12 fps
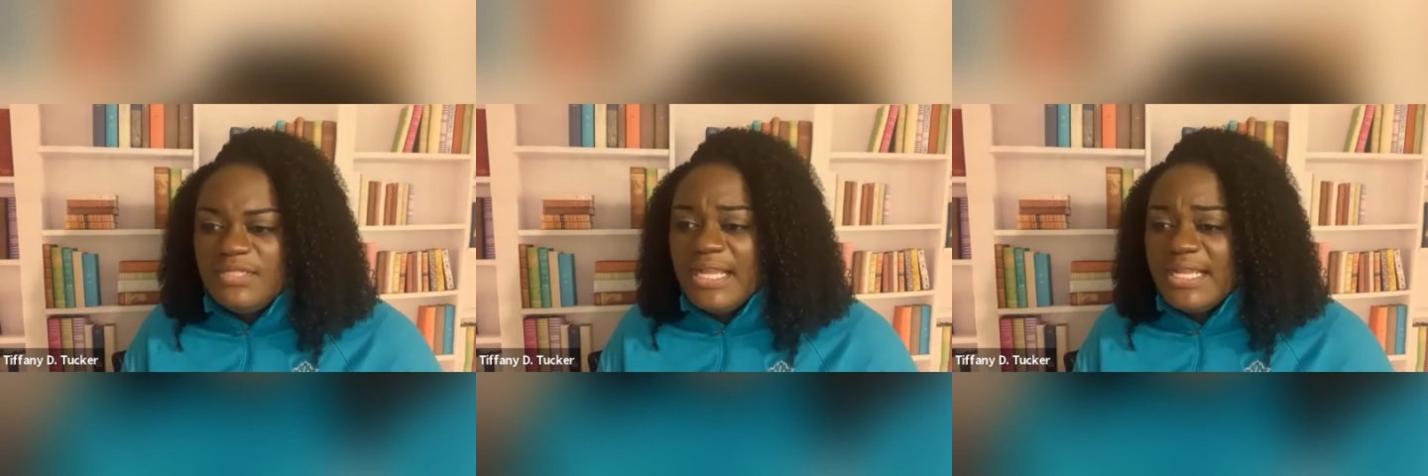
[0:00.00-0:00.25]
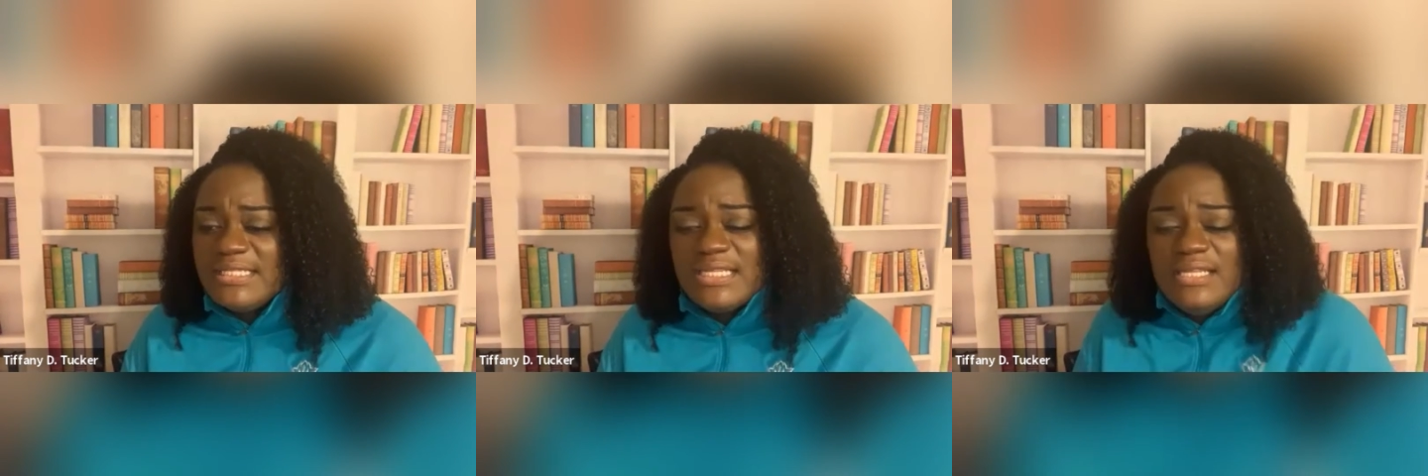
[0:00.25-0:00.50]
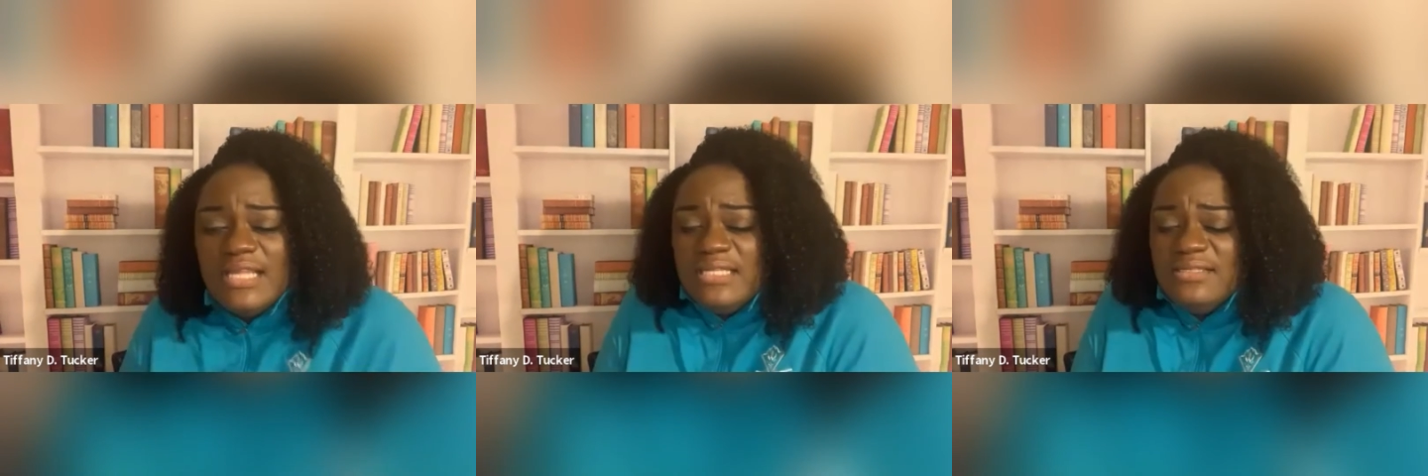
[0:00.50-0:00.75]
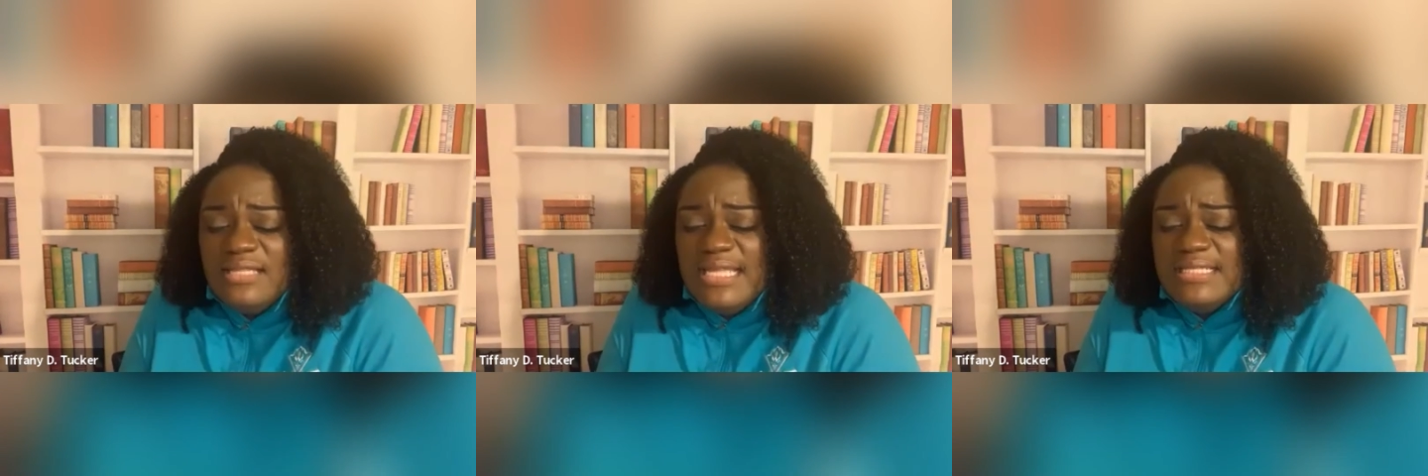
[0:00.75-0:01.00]
like I said,
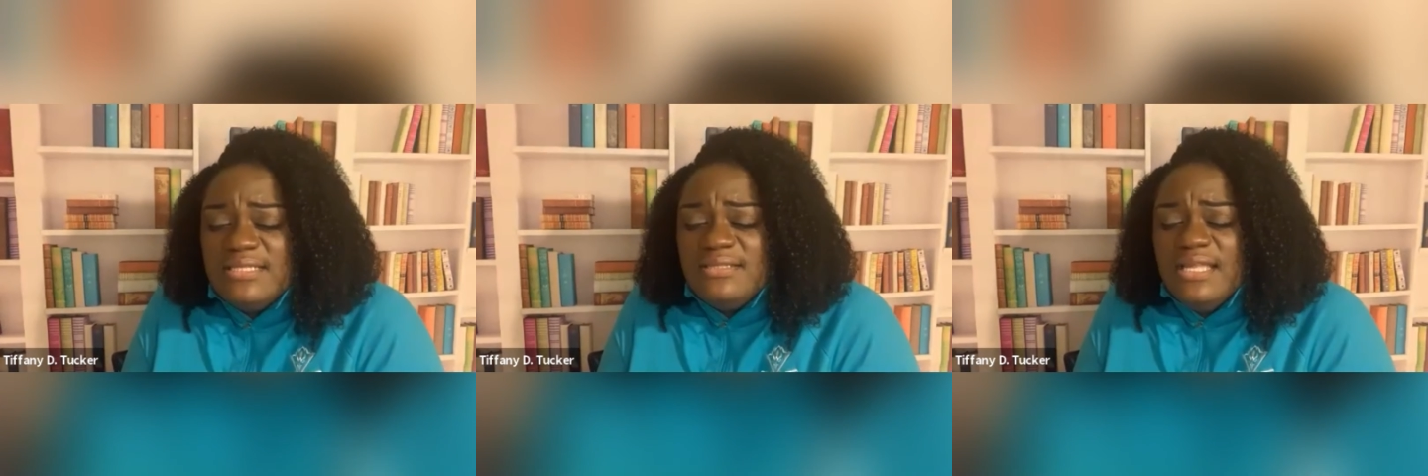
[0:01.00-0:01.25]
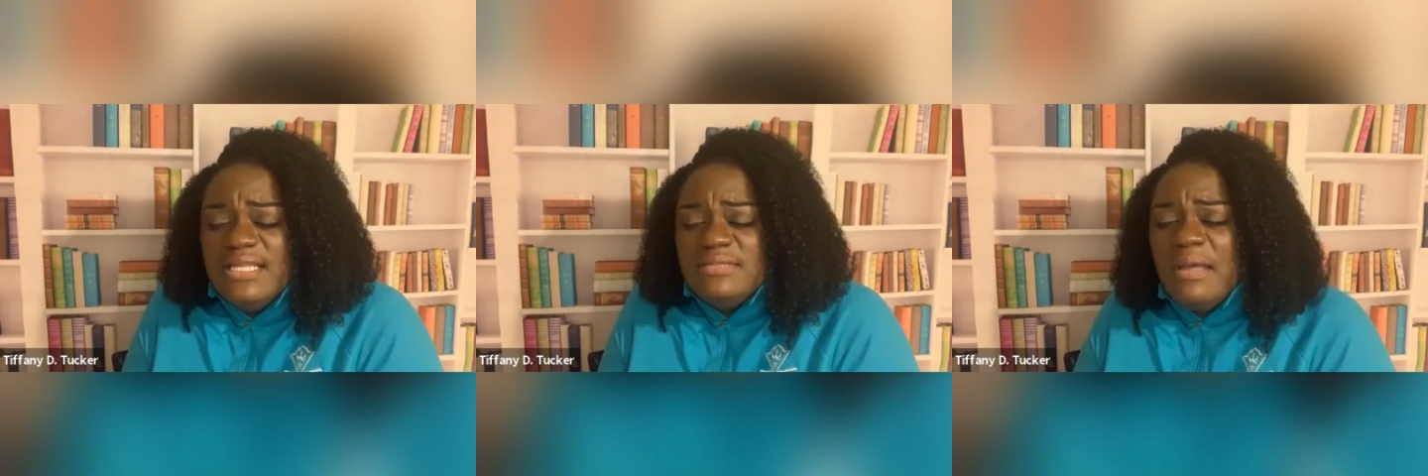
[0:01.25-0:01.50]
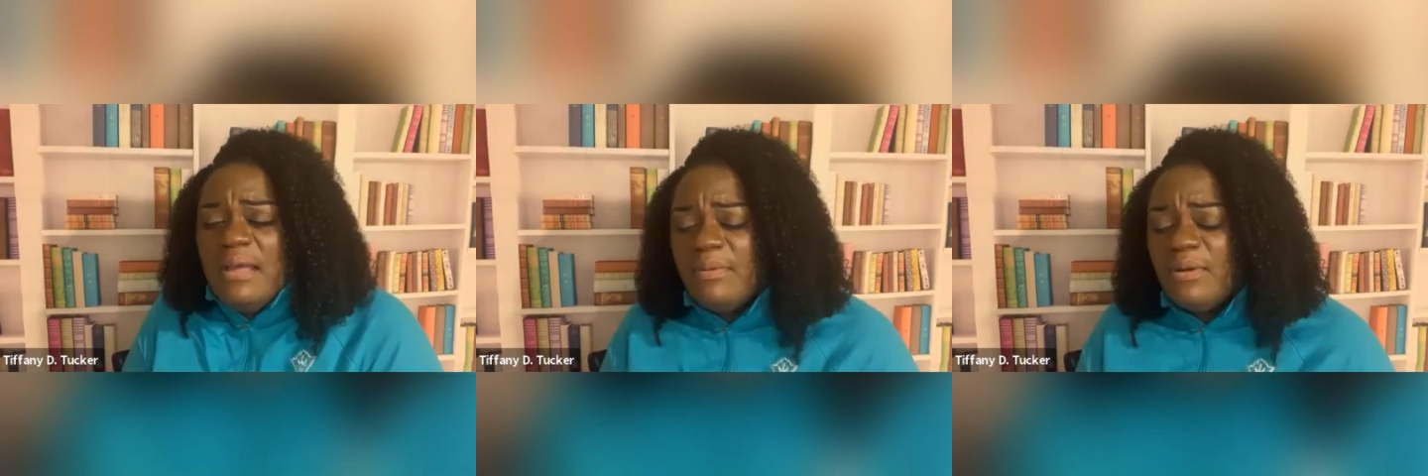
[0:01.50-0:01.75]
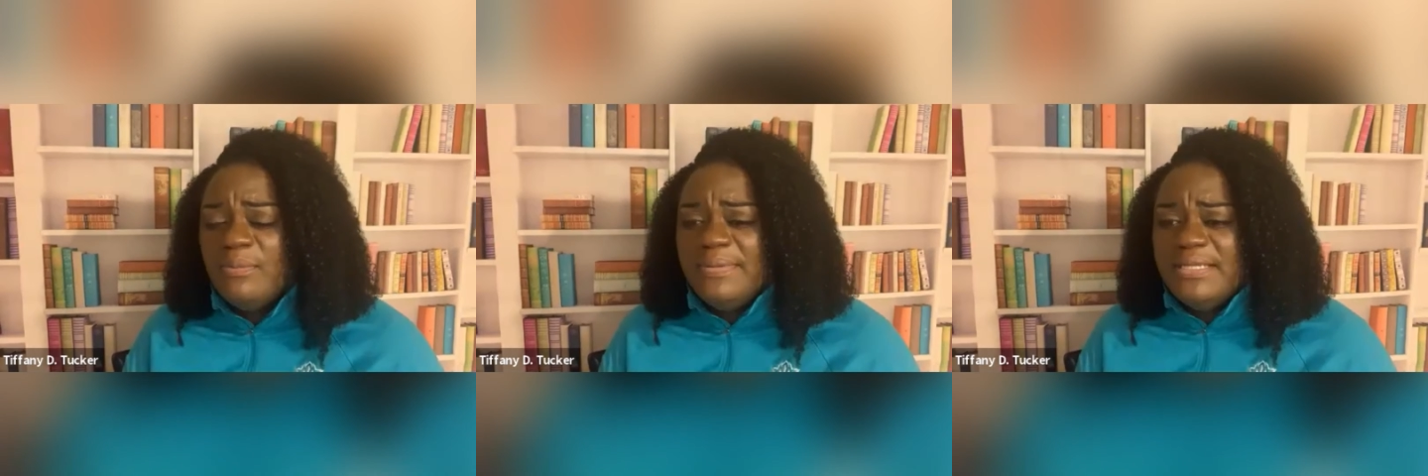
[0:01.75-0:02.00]
that's my
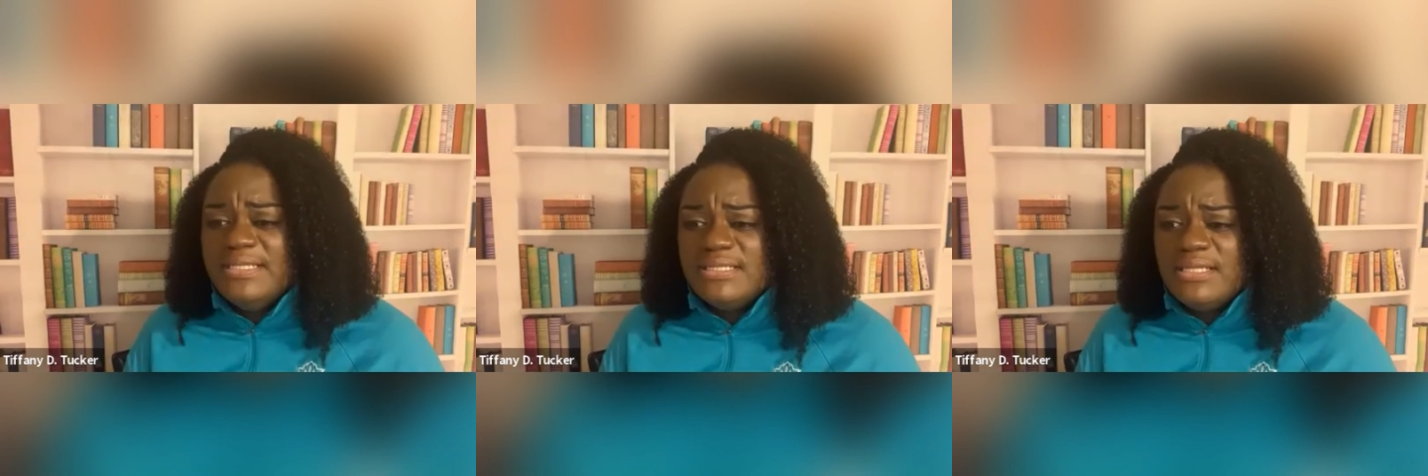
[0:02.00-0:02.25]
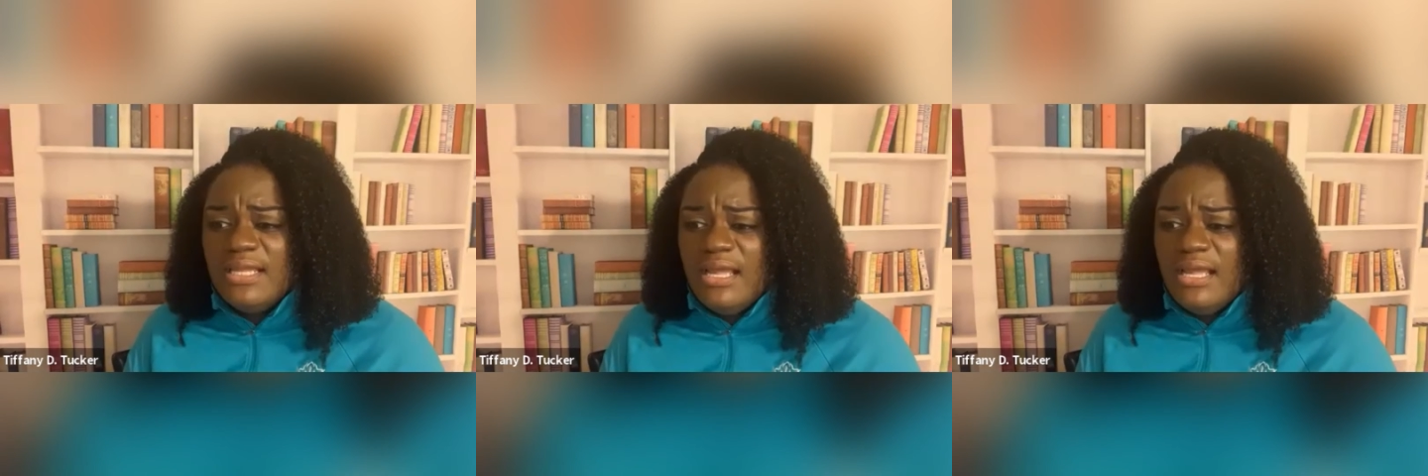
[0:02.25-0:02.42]
purpose.